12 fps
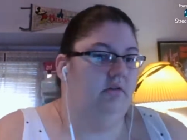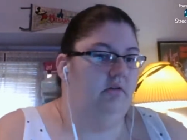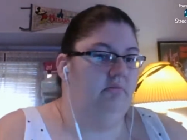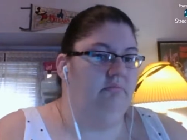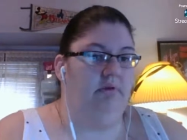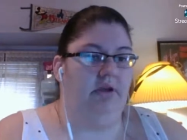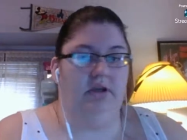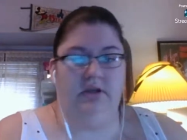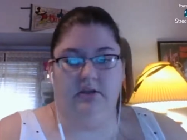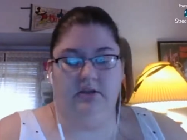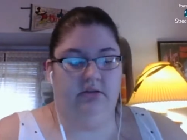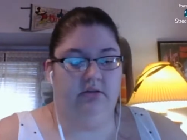All right.
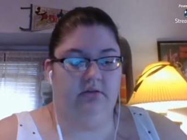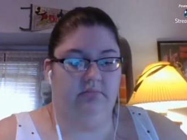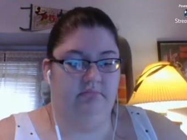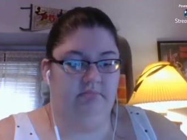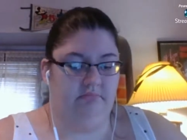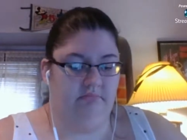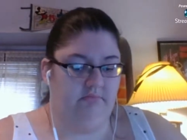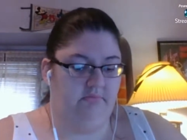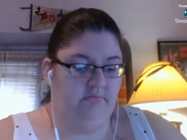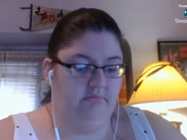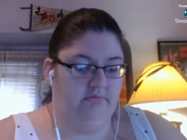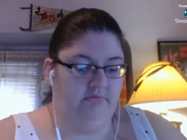
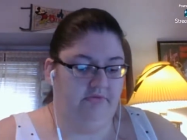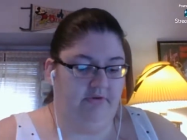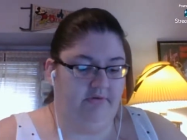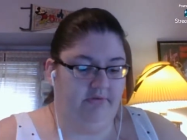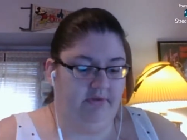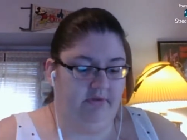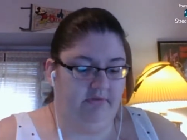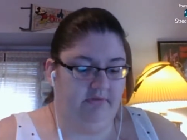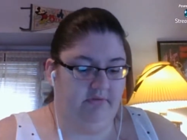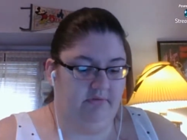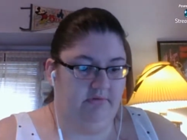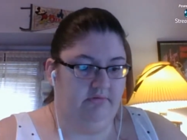So everything's
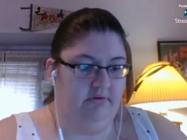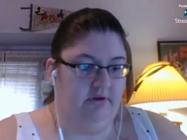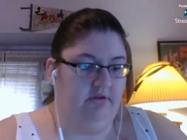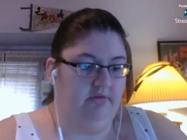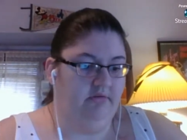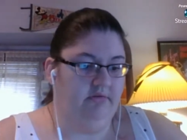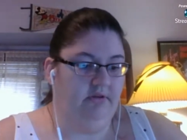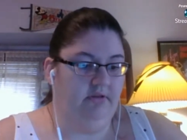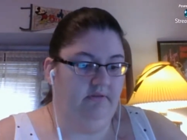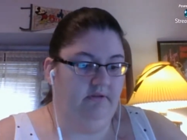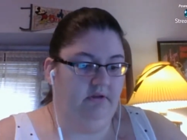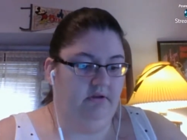going right
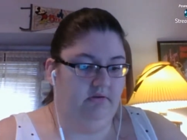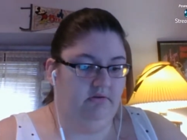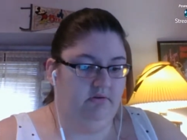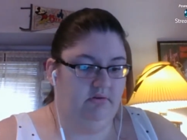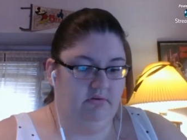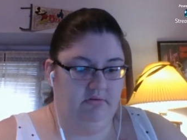this end.